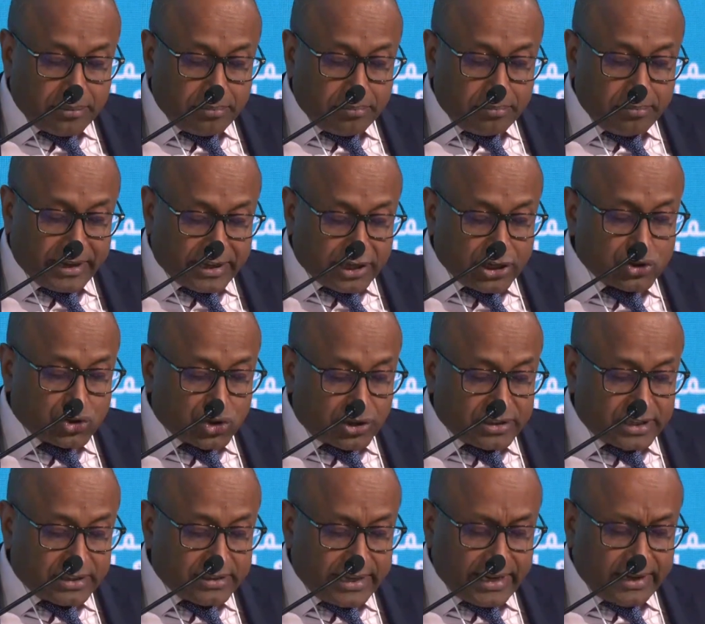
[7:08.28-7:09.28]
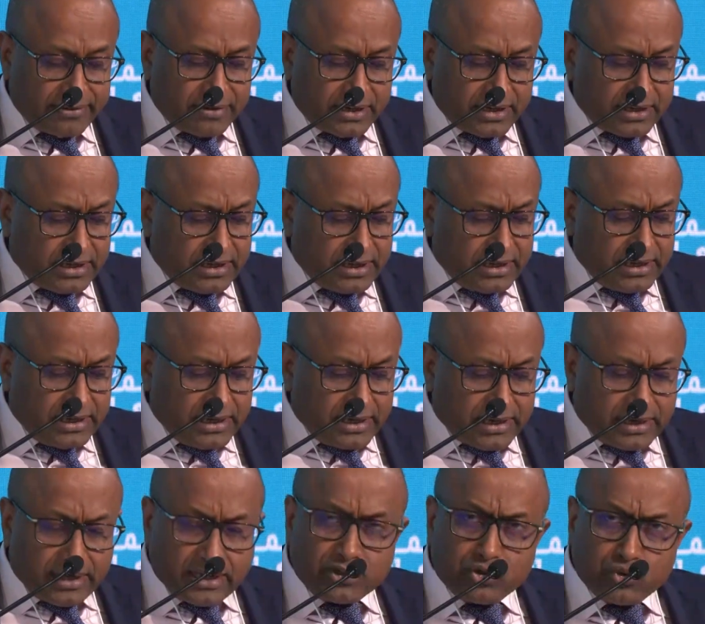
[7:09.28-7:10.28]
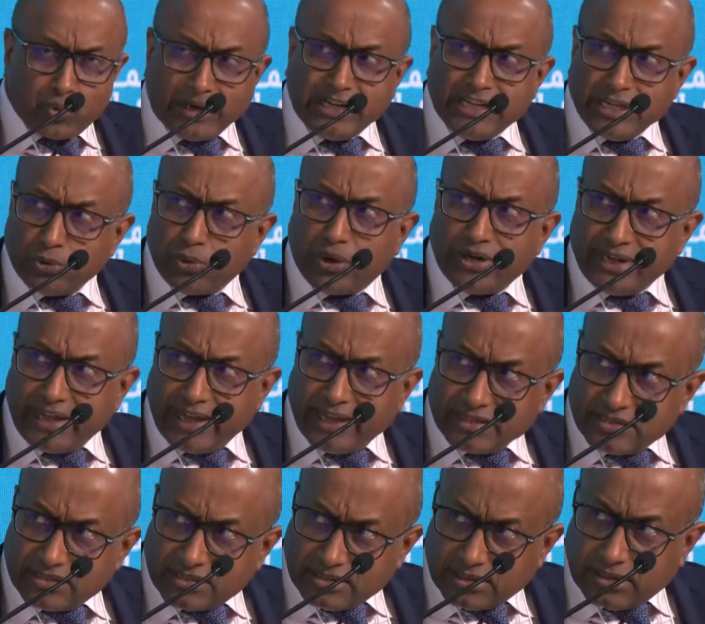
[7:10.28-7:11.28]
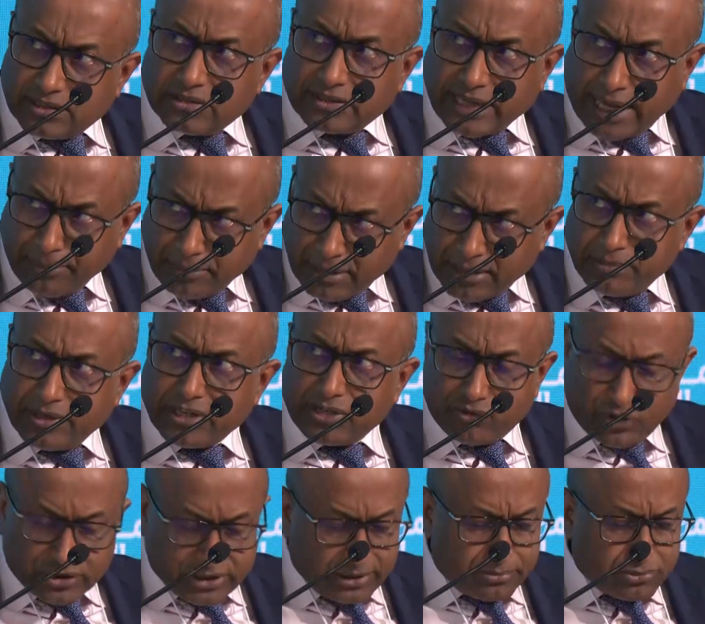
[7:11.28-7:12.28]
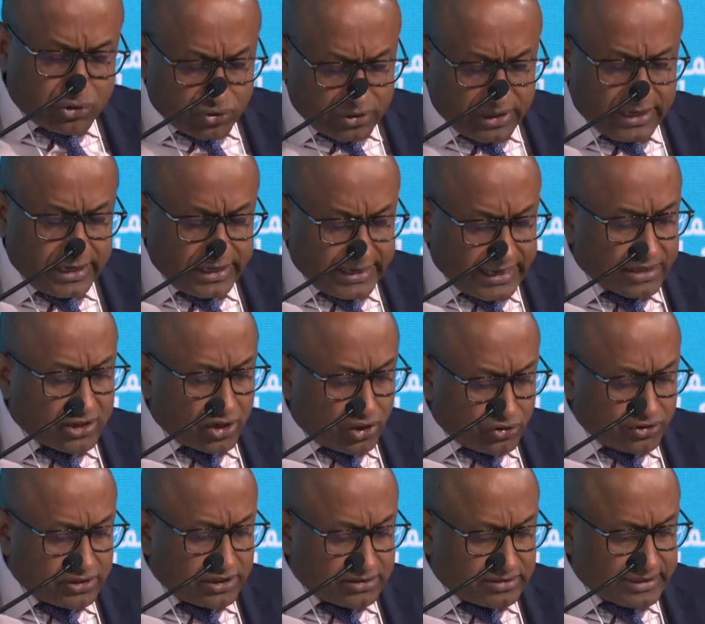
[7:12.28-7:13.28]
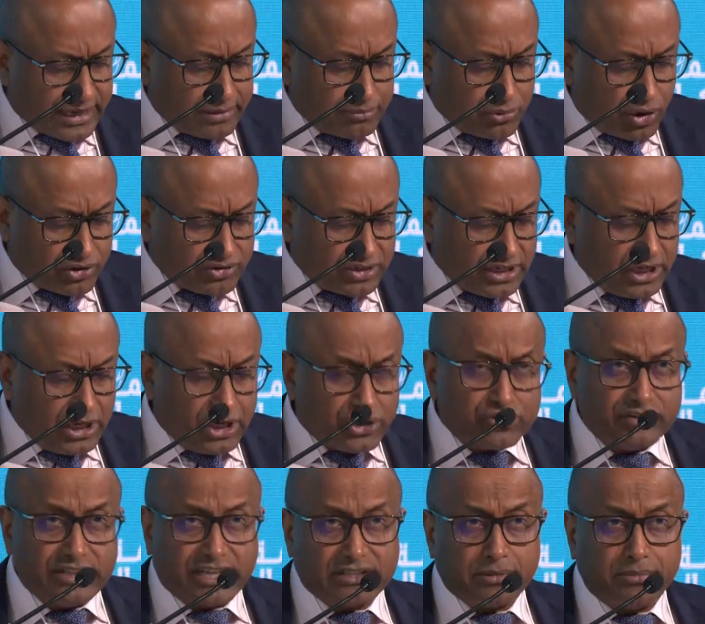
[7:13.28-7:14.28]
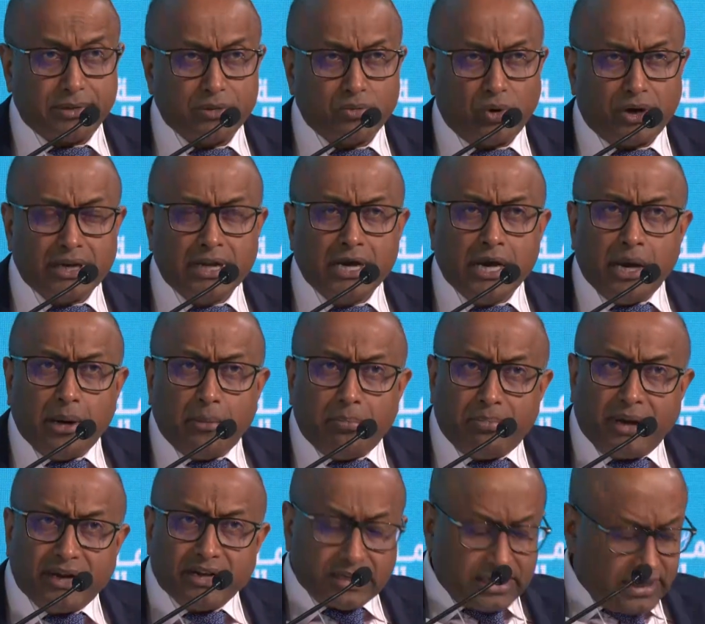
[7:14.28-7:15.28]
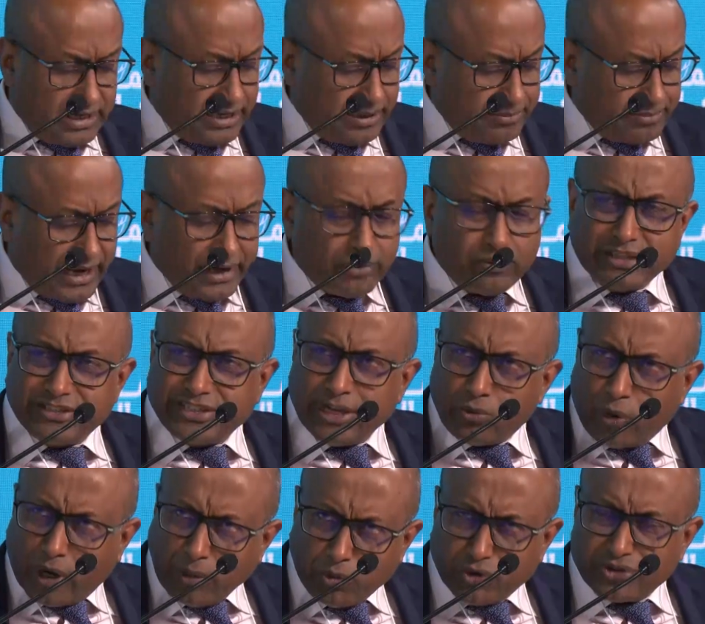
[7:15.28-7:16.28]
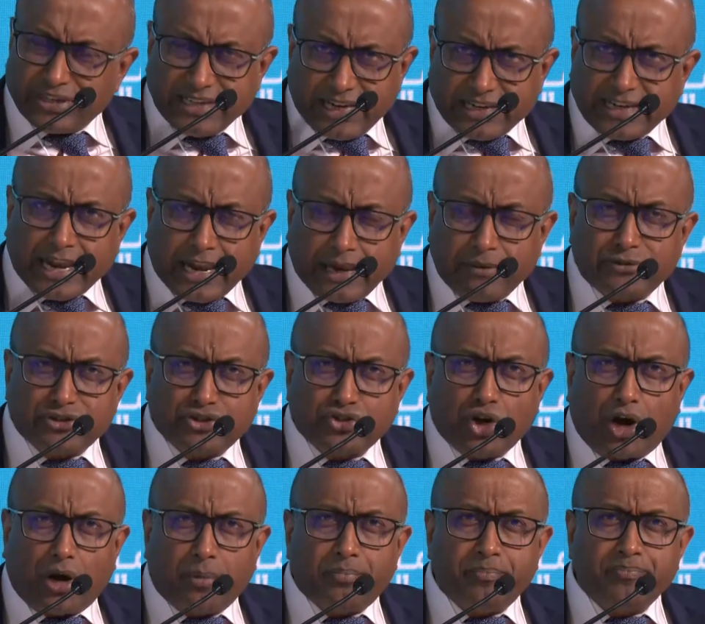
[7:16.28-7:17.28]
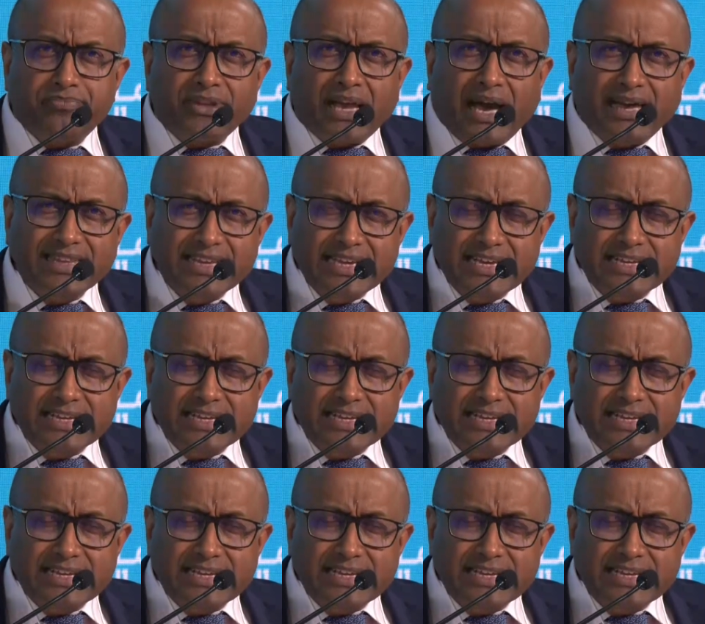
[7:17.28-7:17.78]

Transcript: making sure that they have a 21 days time limit for them to really get onto their sandbox. So that's a big one. But I will say one more thing and then I'll stop. I think